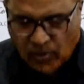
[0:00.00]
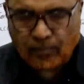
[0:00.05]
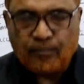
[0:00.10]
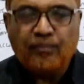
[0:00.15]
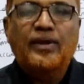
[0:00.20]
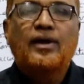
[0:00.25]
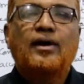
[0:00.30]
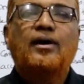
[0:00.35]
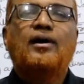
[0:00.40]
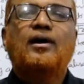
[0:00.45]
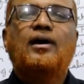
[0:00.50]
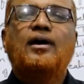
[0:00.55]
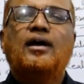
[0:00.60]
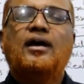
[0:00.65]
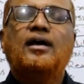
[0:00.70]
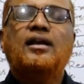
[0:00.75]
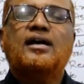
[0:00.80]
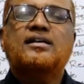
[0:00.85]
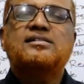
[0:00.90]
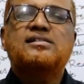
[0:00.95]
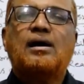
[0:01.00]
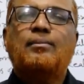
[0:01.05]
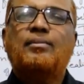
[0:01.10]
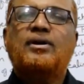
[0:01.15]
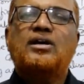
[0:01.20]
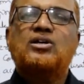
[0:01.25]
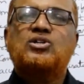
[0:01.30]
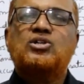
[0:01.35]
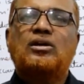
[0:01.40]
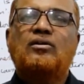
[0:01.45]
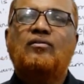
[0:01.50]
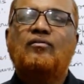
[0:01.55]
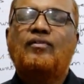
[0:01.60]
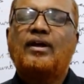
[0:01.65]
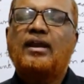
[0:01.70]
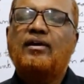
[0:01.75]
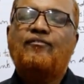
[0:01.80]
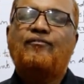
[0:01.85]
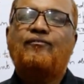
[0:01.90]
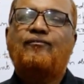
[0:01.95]
rule. In examination,
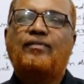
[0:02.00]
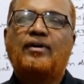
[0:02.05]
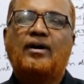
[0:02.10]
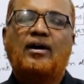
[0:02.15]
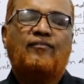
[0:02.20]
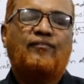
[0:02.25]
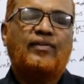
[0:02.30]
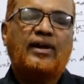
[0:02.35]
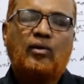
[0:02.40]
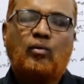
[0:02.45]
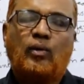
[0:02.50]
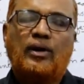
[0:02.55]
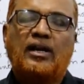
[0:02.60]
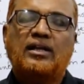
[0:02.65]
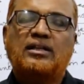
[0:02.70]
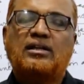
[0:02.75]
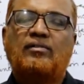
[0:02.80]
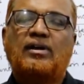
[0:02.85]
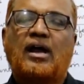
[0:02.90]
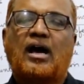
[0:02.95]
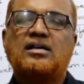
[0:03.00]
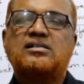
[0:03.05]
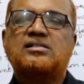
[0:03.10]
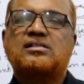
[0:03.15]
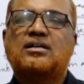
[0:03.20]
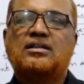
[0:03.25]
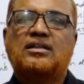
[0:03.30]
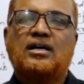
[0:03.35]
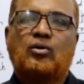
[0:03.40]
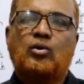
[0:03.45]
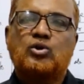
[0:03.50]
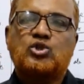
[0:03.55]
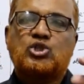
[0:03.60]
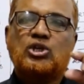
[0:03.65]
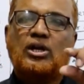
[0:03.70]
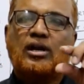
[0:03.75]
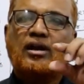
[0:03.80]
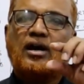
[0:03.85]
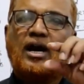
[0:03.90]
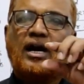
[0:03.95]
very uh, frequently they will ask the
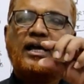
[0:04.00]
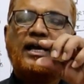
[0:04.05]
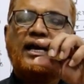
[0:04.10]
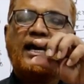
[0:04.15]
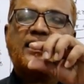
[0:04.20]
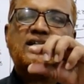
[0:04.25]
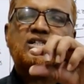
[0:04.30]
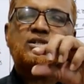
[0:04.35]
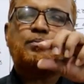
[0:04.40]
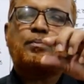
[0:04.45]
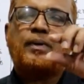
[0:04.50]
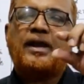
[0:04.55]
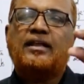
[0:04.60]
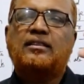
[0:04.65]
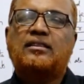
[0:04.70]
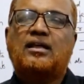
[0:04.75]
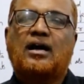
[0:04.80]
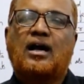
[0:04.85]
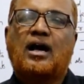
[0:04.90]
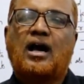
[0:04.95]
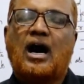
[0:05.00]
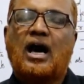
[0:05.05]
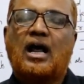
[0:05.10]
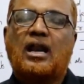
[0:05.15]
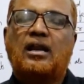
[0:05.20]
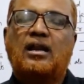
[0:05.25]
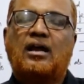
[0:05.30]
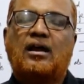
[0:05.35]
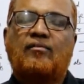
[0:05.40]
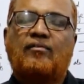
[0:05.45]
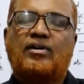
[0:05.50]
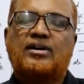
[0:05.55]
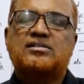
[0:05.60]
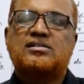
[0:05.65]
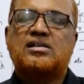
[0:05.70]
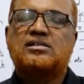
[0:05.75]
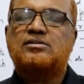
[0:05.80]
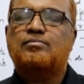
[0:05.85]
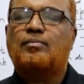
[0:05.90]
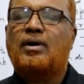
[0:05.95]
question regarding explain the Garner
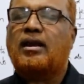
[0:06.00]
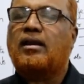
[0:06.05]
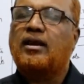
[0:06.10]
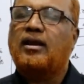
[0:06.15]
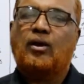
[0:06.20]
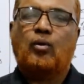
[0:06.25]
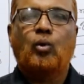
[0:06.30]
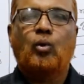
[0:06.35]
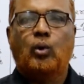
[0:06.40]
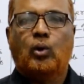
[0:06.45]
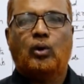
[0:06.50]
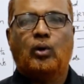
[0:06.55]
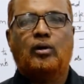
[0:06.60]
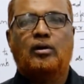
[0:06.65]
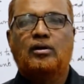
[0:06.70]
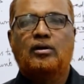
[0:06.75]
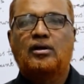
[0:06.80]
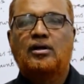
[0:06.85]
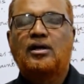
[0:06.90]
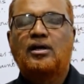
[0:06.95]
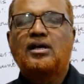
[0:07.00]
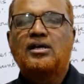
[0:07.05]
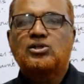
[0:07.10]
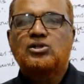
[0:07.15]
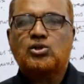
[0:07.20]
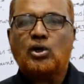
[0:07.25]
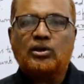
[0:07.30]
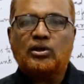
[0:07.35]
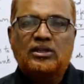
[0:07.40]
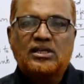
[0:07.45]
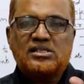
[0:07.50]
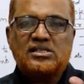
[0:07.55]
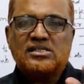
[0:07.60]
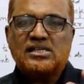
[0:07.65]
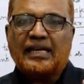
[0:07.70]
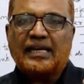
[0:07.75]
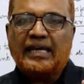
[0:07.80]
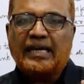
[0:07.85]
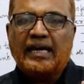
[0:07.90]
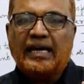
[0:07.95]
versus Murray rule. So this
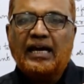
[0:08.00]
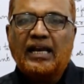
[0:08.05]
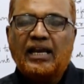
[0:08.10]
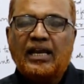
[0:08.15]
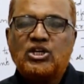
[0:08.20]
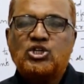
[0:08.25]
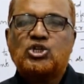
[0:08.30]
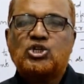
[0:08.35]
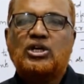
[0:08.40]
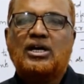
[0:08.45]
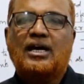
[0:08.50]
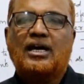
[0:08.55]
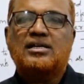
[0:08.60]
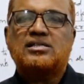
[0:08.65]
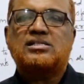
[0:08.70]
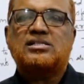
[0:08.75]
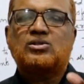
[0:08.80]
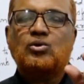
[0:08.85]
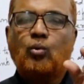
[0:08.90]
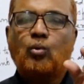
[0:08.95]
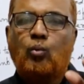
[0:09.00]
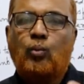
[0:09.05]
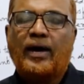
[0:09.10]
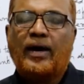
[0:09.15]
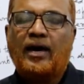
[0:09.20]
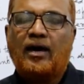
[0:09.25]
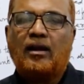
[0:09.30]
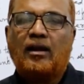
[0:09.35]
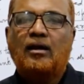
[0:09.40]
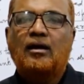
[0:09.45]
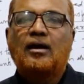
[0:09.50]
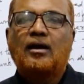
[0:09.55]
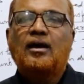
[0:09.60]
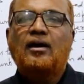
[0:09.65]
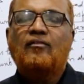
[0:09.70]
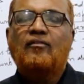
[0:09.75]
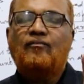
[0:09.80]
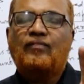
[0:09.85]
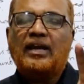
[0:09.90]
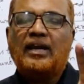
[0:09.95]
is an English case where
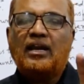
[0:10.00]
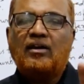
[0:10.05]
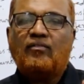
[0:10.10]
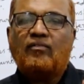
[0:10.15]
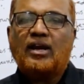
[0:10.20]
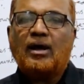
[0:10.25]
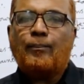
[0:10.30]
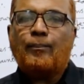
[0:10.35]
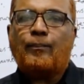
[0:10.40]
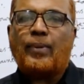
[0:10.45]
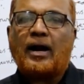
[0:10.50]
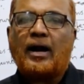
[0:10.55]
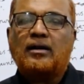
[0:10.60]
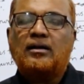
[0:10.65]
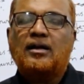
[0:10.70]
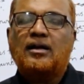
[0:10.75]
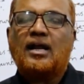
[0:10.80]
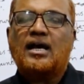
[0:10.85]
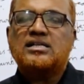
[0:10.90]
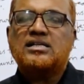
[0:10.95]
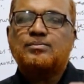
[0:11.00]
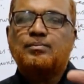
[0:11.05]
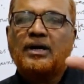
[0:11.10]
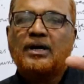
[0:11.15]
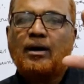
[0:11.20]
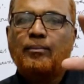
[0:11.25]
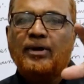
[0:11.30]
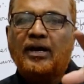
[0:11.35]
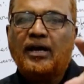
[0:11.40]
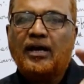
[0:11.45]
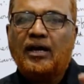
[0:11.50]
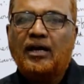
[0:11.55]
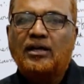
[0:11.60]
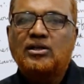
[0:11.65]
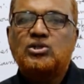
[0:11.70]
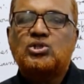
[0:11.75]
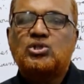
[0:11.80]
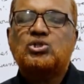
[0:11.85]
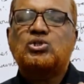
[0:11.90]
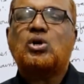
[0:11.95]
whenever a partner has become
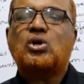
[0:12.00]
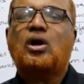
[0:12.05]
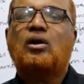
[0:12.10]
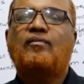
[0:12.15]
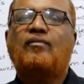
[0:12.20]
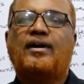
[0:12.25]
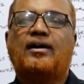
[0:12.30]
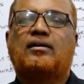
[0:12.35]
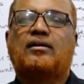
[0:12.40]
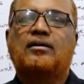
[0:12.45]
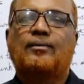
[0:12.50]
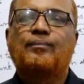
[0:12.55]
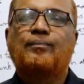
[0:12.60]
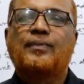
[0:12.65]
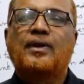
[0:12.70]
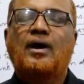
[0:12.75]
insolvent,